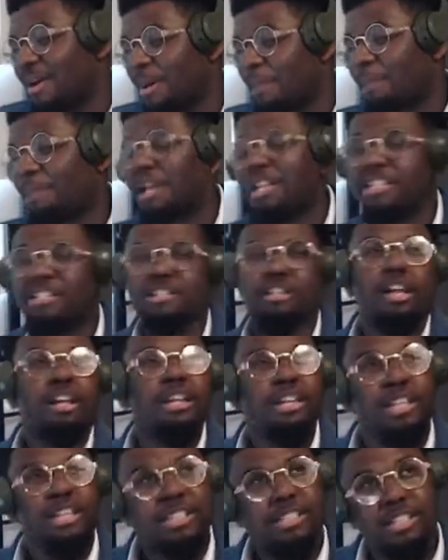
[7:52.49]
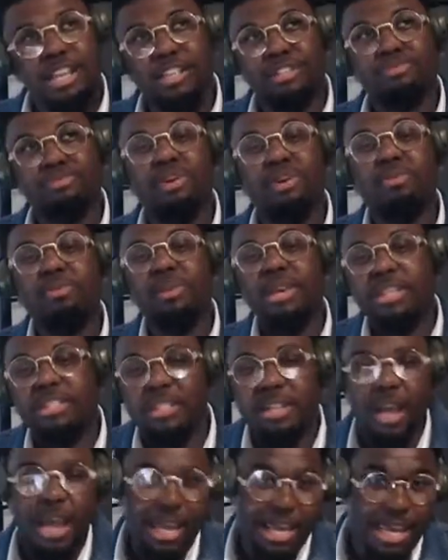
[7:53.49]
But he's stealing these things for a reason.
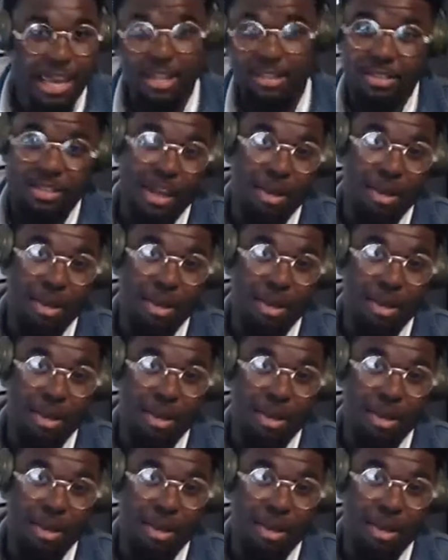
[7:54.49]
I can't say